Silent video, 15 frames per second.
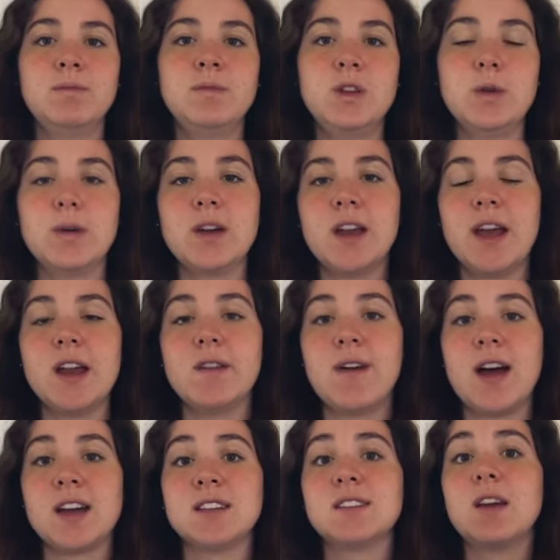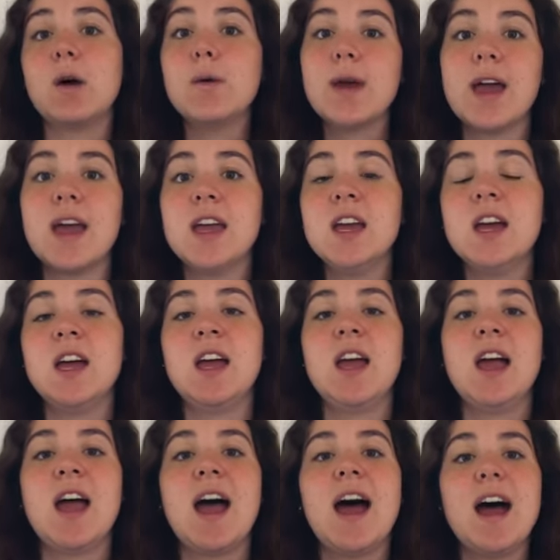you can kind of ask, okay,
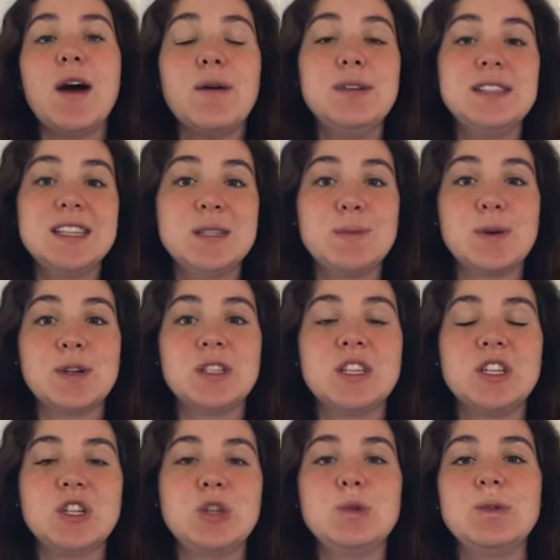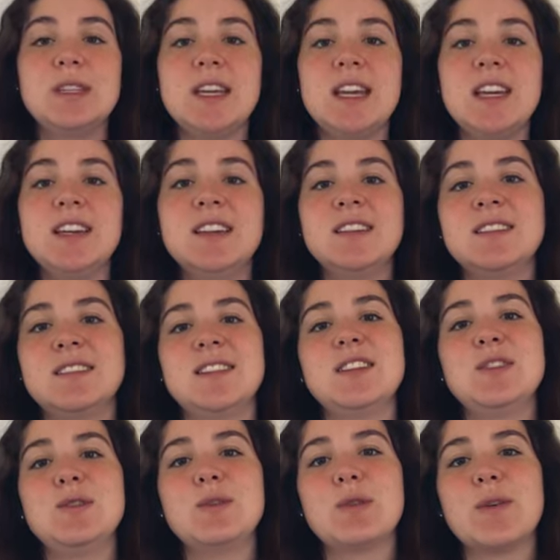how is this person choosing to
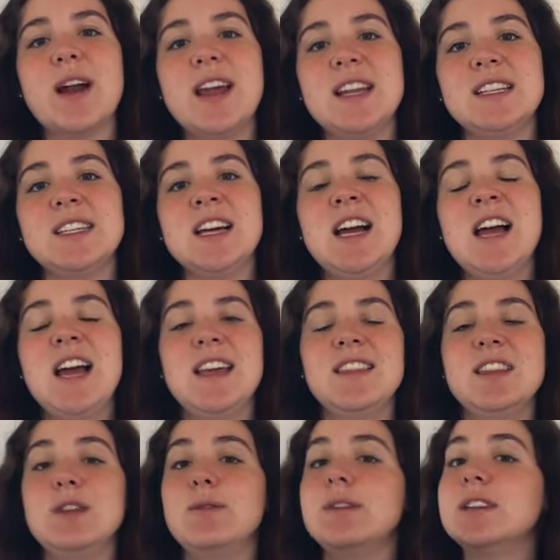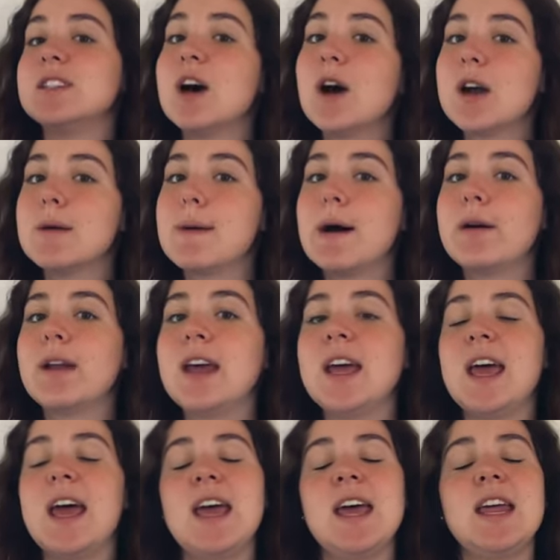do the right? Then you can talk about it
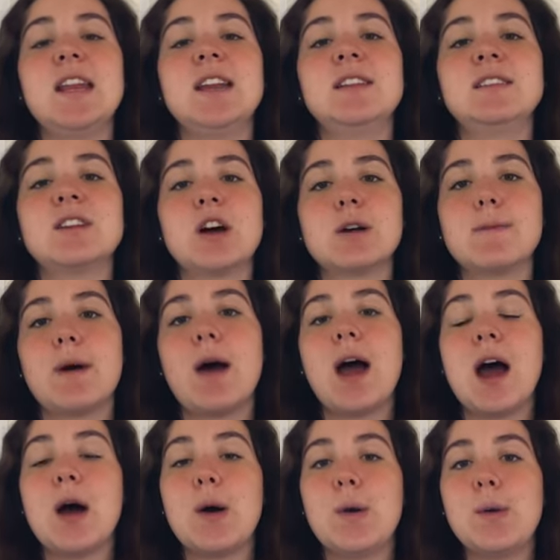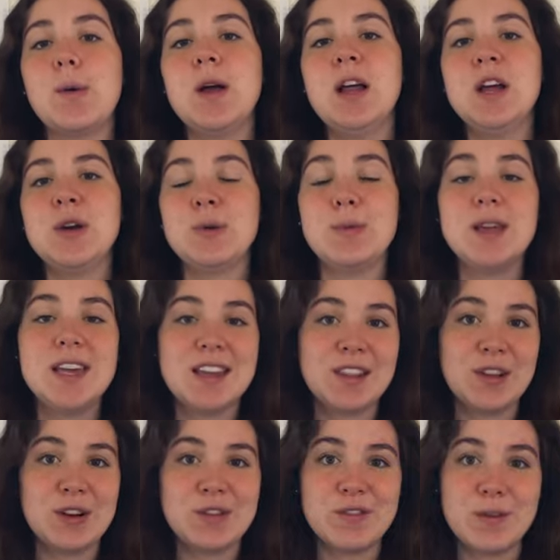and talk about how we can
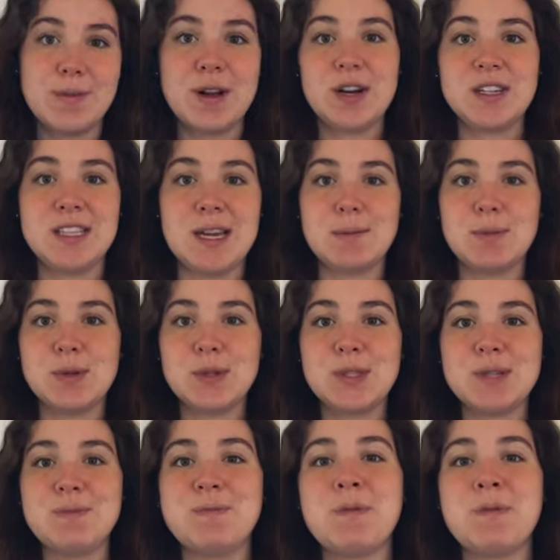learn from their examples.